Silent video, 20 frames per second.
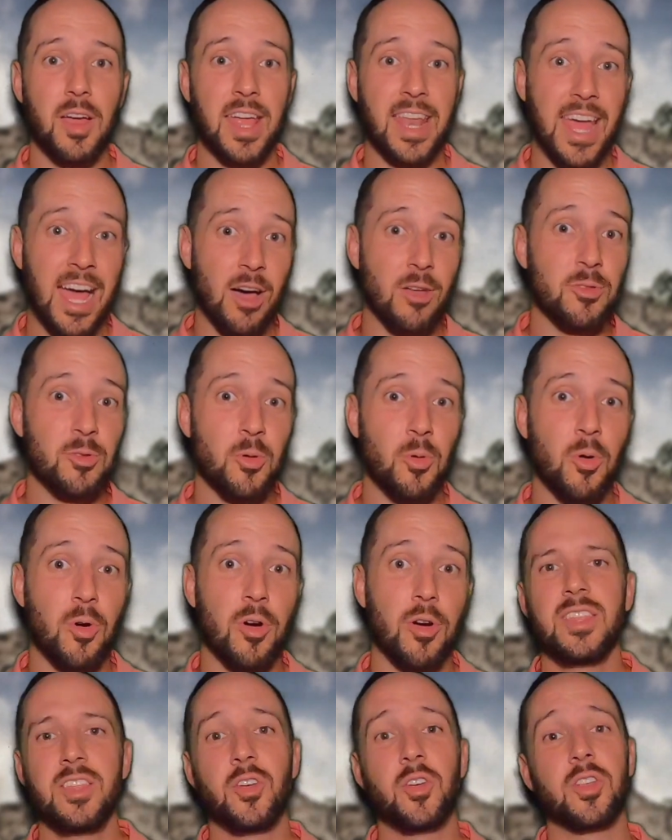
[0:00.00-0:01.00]
and outdoor.
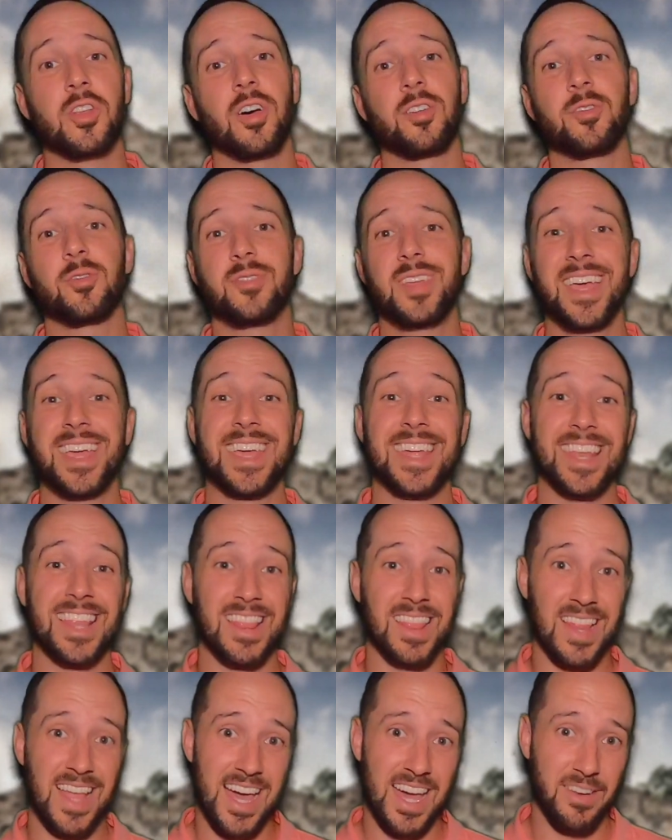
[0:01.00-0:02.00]
You can also take in
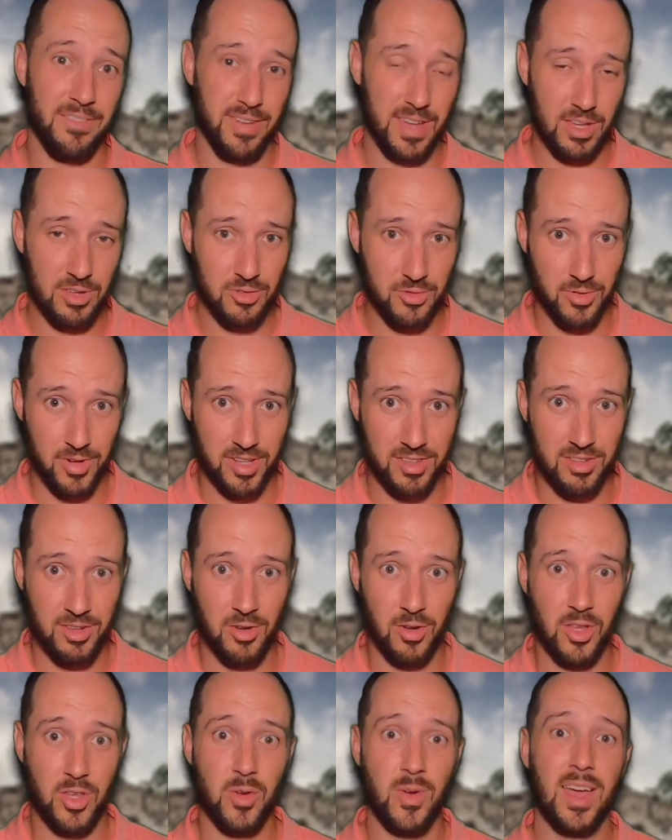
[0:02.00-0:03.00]
a lot of history too.
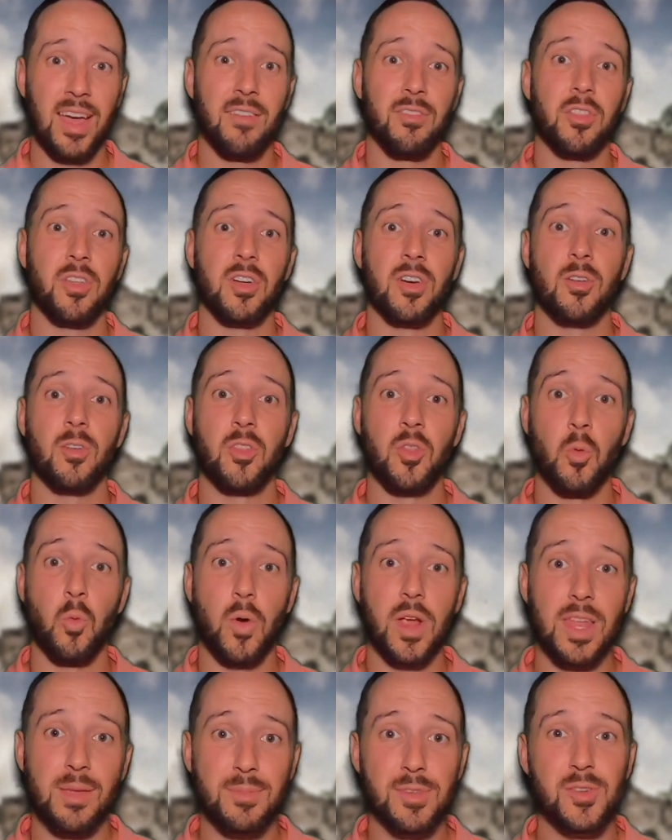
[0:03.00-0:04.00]
You have the
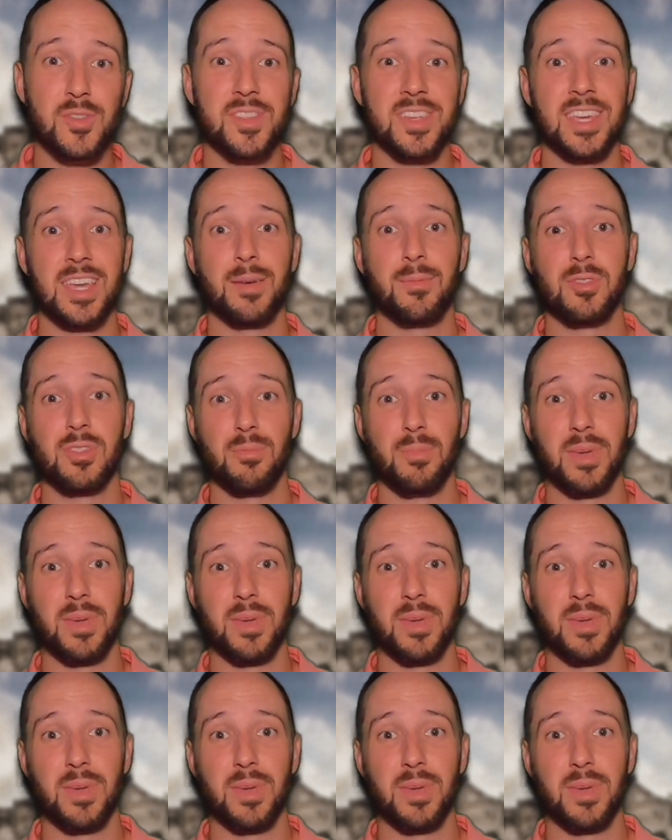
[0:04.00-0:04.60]
Whitty Museum, the